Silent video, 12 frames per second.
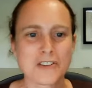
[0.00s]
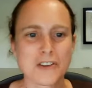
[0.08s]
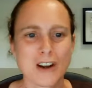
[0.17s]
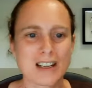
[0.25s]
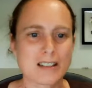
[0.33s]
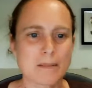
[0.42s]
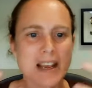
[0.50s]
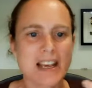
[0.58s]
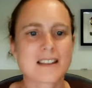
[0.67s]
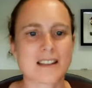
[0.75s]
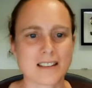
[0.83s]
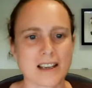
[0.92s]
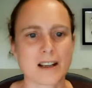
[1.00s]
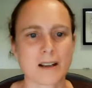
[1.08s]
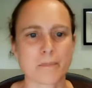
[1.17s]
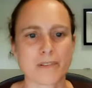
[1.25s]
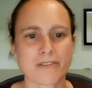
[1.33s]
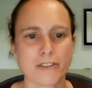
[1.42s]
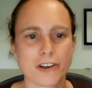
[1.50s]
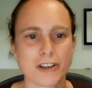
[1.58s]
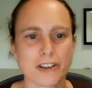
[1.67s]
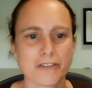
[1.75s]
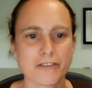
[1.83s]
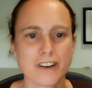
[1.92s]
trying to make the thing before
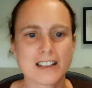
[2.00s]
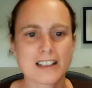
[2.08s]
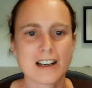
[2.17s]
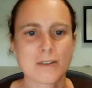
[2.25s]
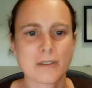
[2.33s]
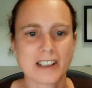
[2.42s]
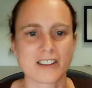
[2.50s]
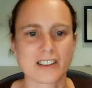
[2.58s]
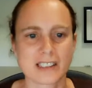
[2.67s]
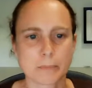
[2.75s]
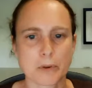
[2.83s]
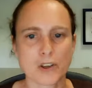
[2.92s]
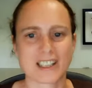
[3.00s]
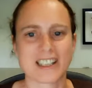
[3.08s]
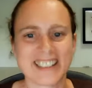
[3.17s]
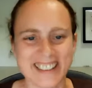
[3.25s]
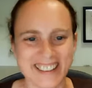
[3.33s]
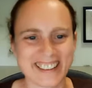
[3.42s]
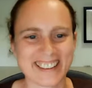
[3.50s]
you find out whether it's broken.